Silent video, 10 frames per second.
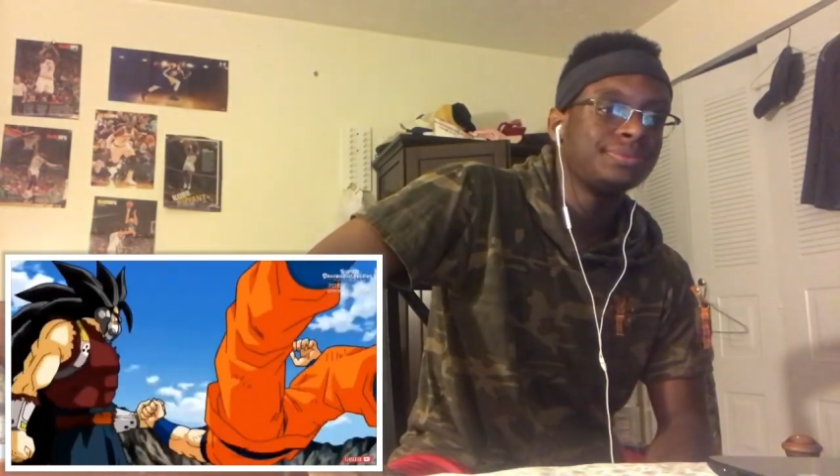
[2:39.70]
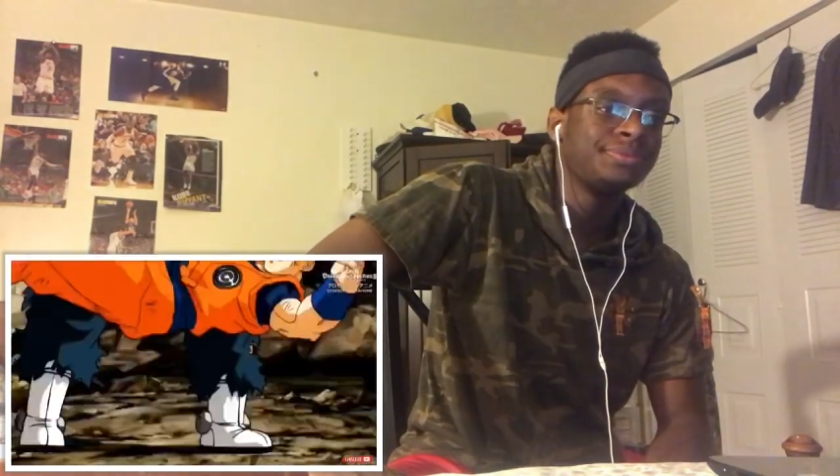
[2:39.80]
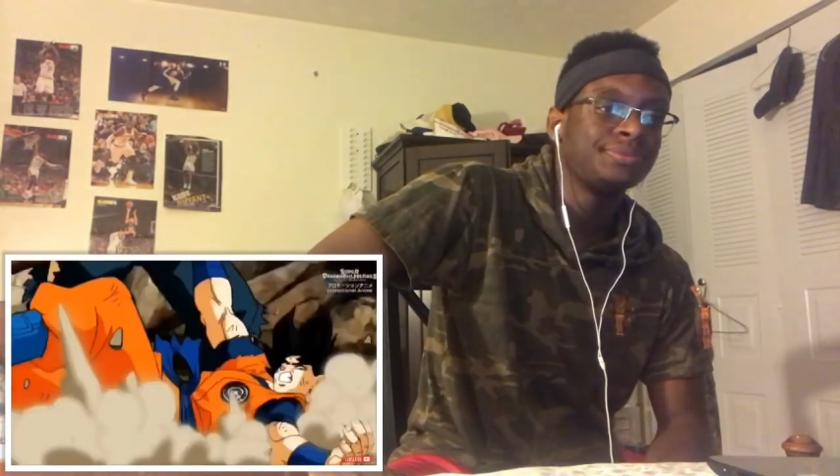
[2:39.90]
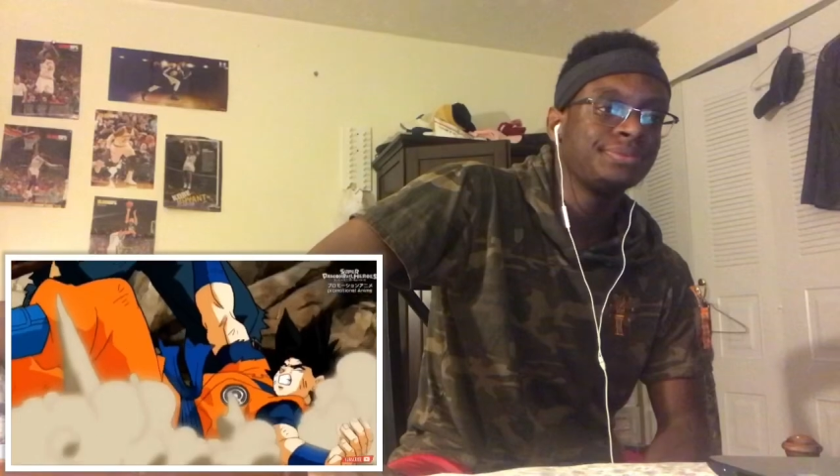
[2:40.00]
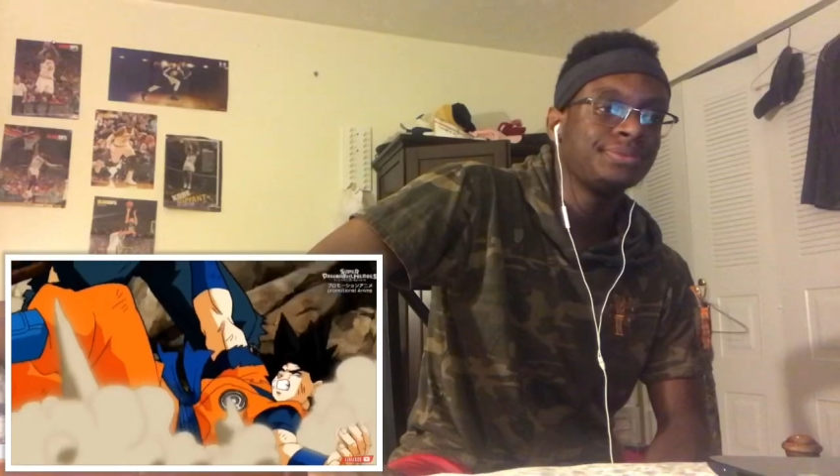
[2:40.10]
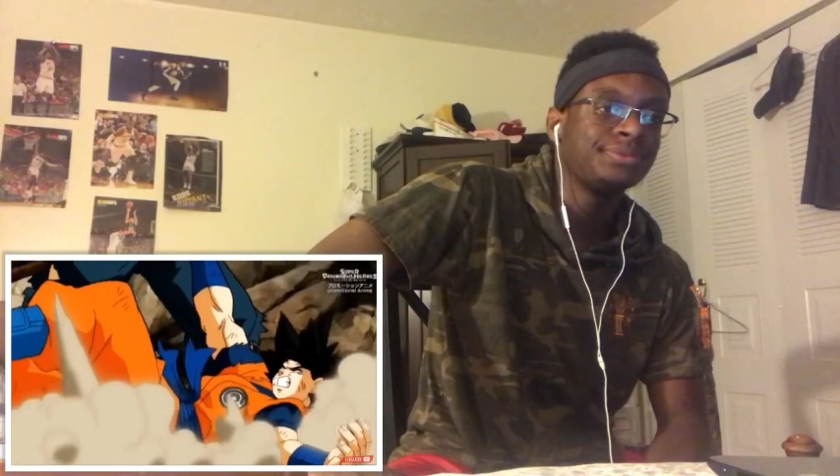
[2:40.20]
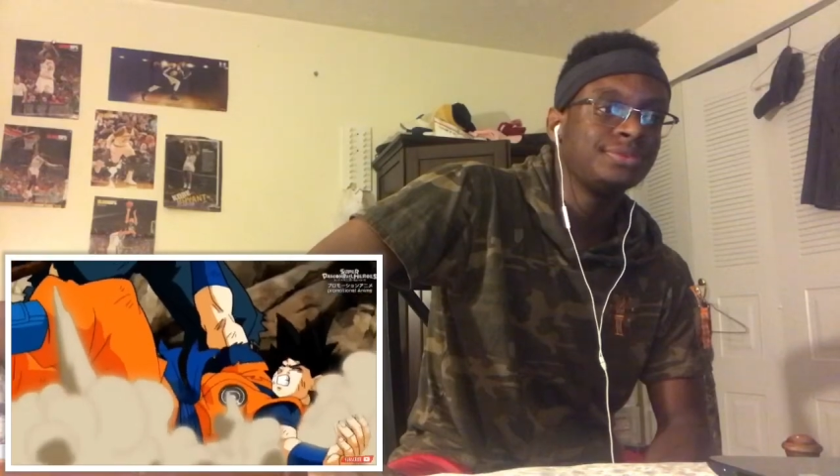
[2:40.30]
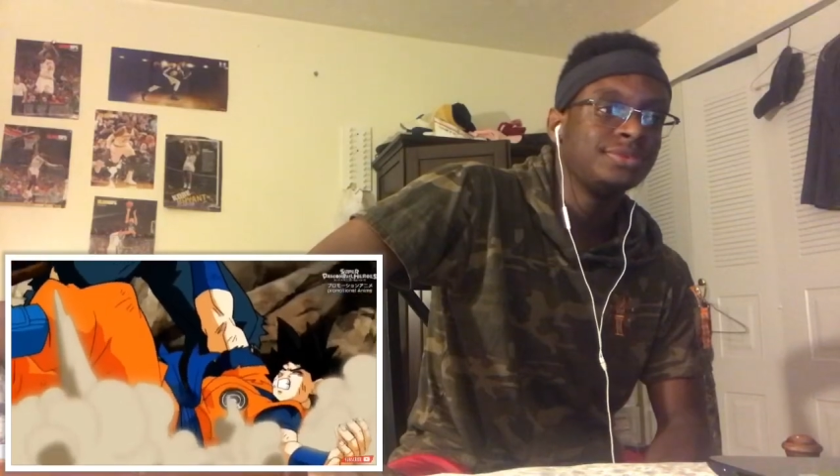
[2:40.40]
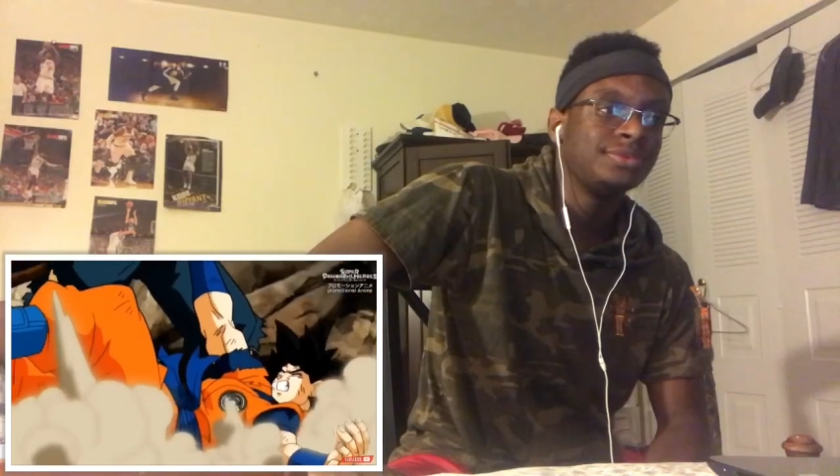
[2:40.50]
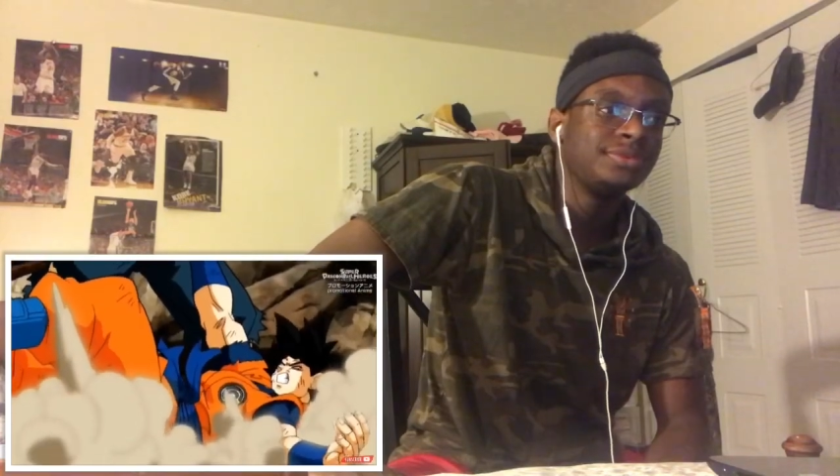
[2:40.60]

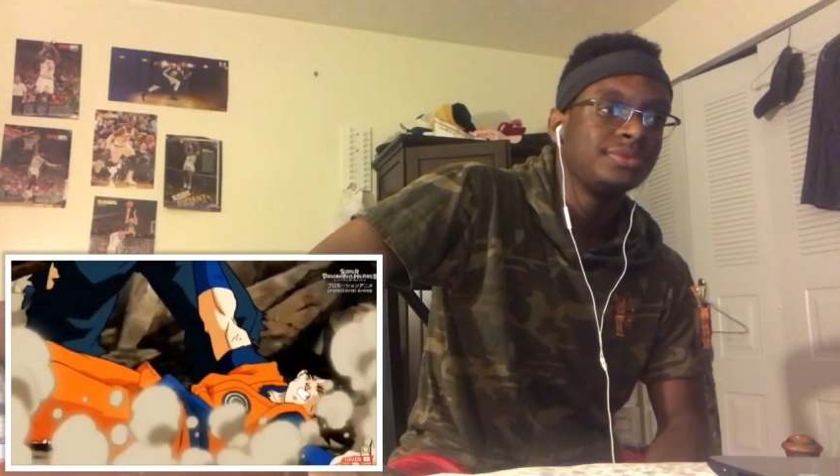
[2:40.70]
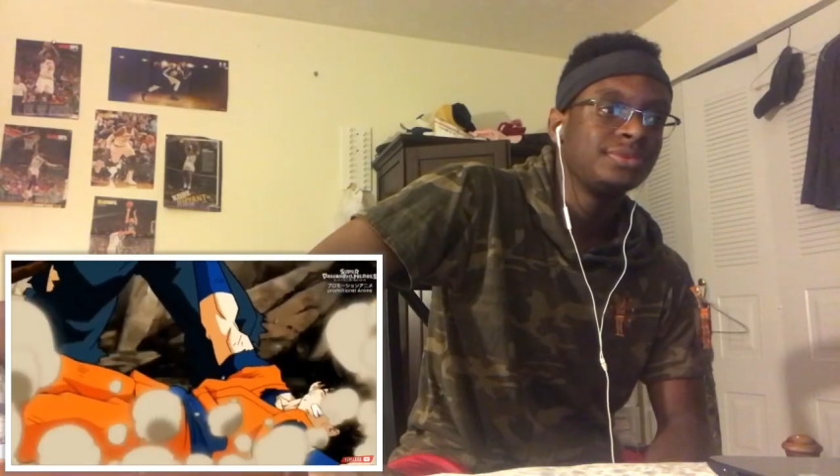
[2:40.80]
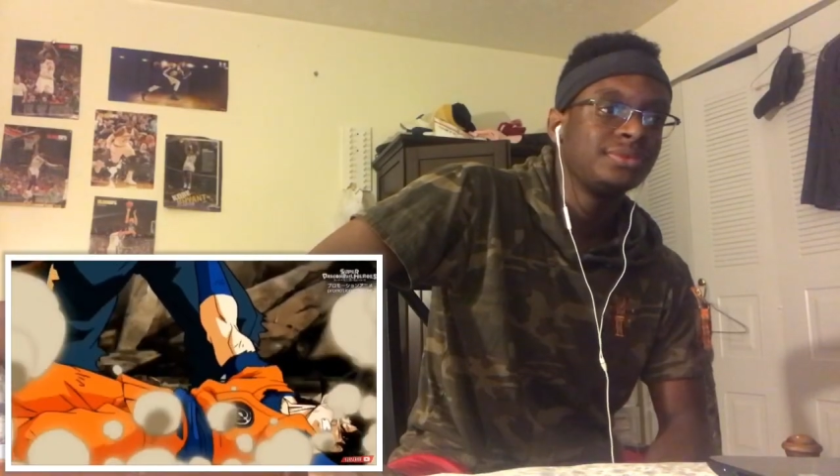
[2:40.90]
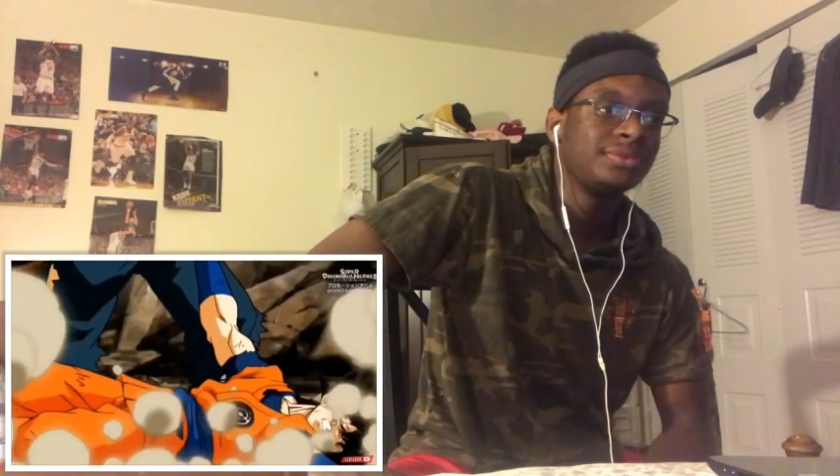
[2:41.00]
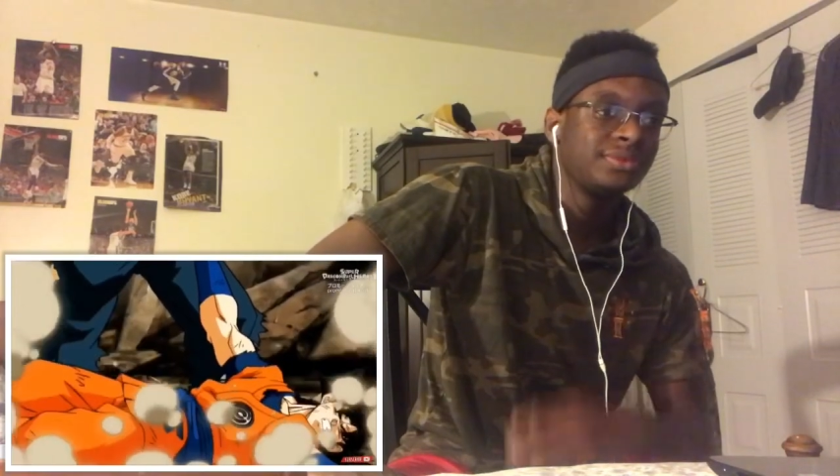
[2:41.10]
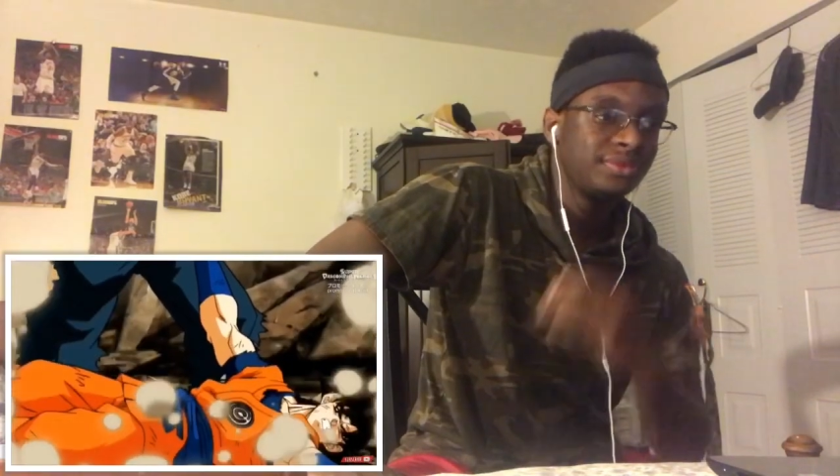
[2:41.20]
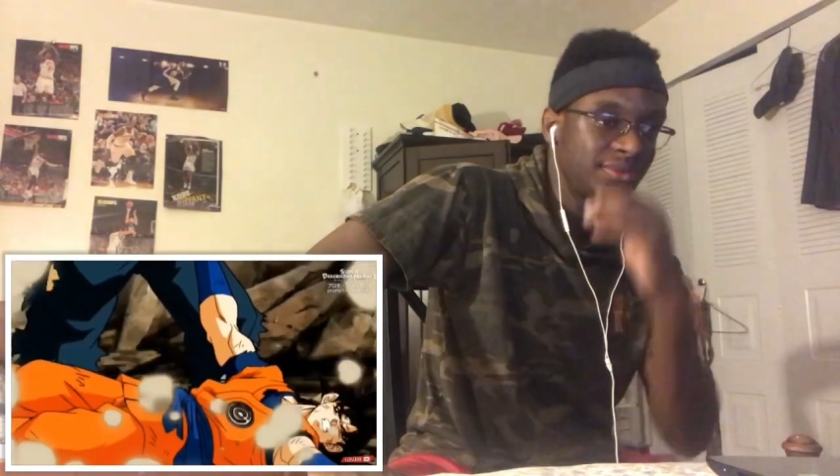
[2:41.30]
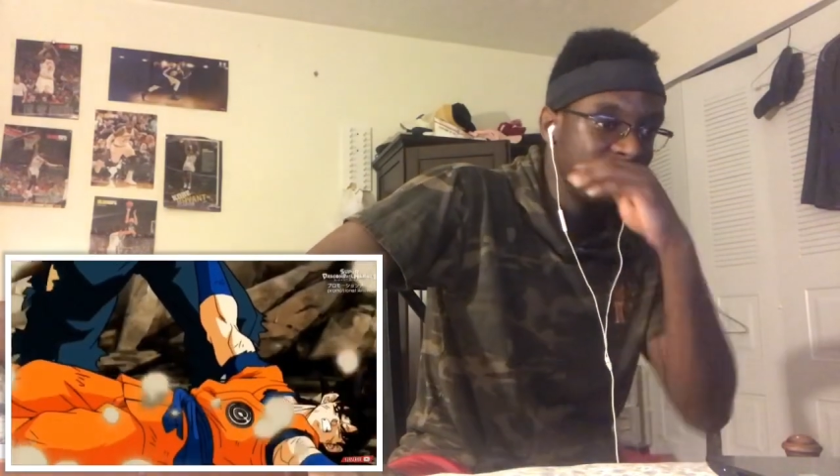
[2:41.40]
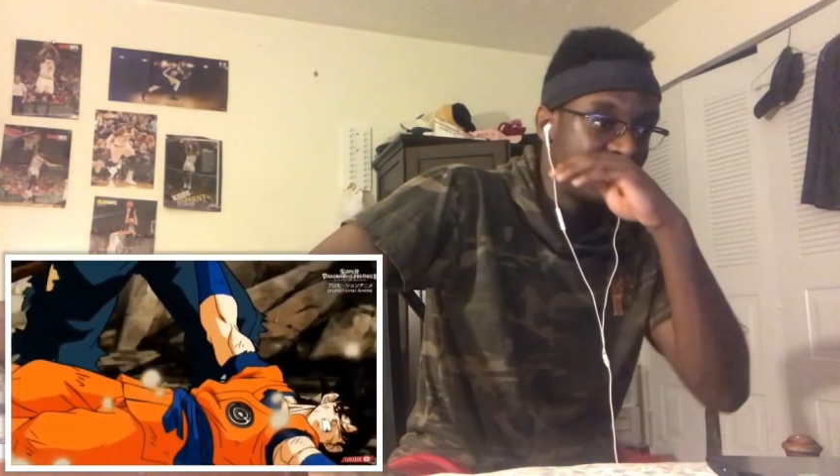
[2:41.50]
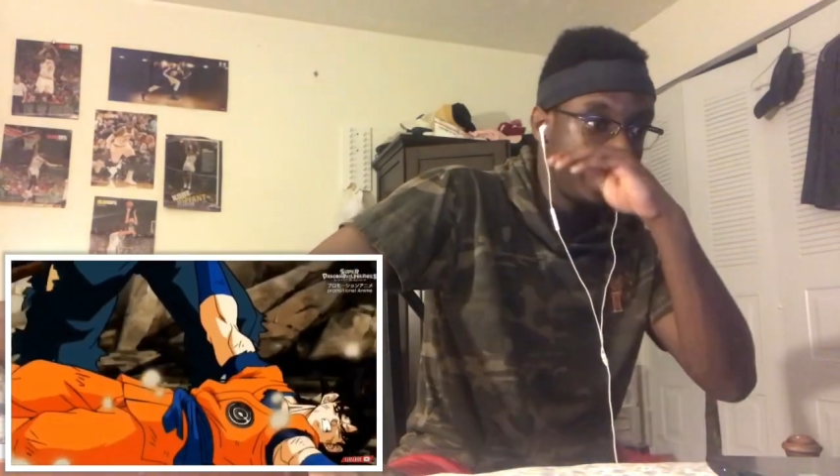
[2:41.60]
Mm-mm.
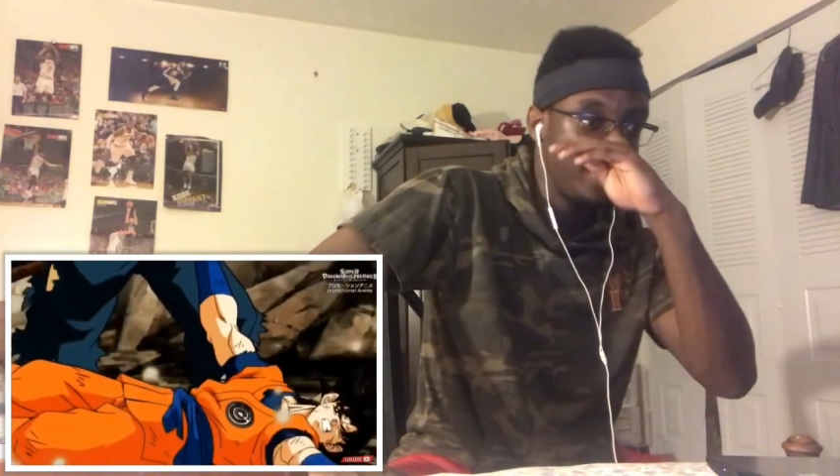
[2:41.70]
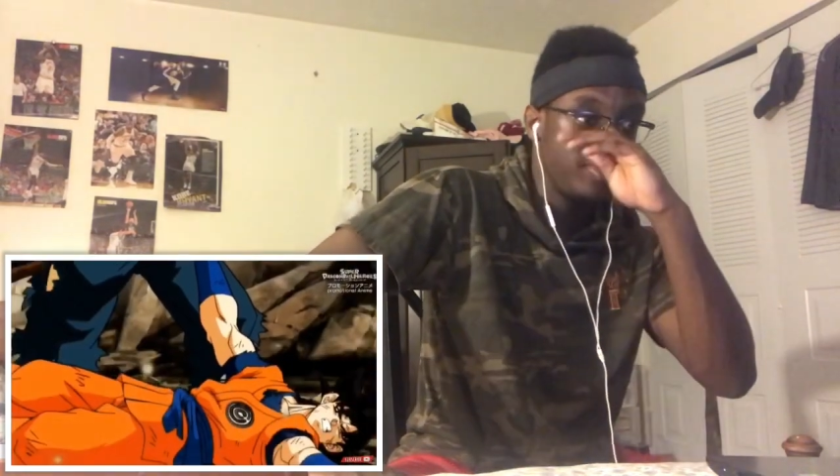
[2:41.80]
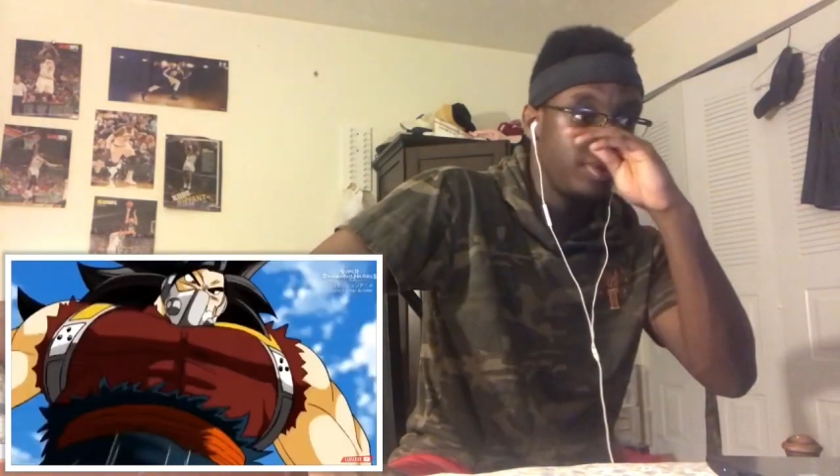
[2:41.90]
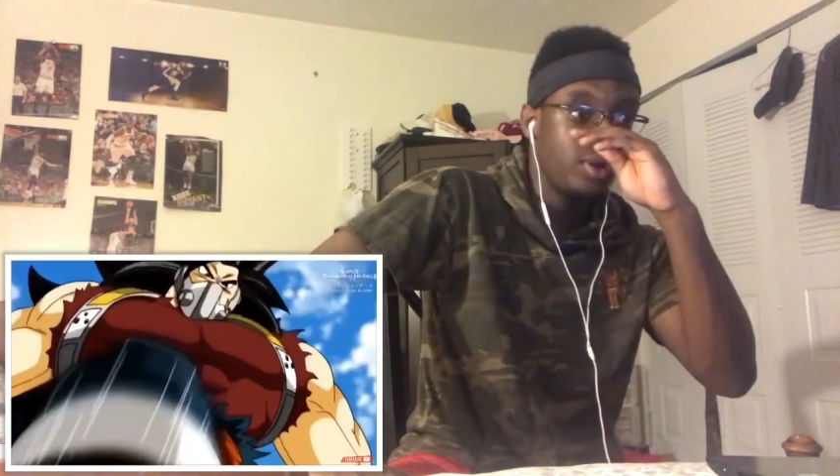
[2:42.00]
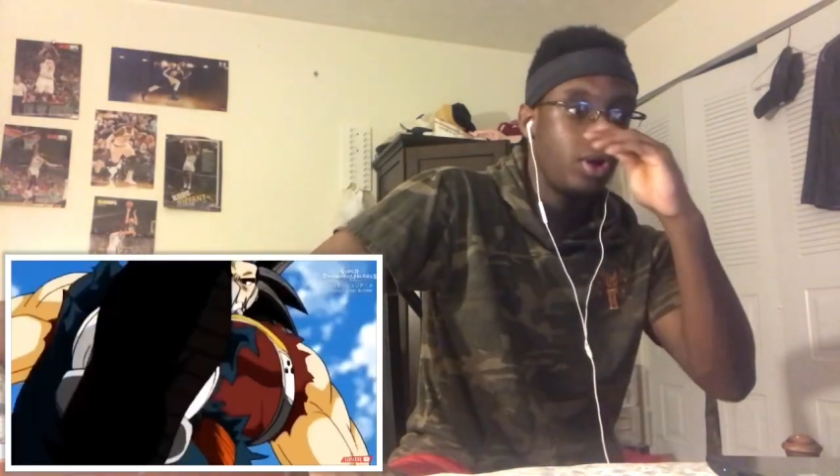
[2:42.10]
Damn.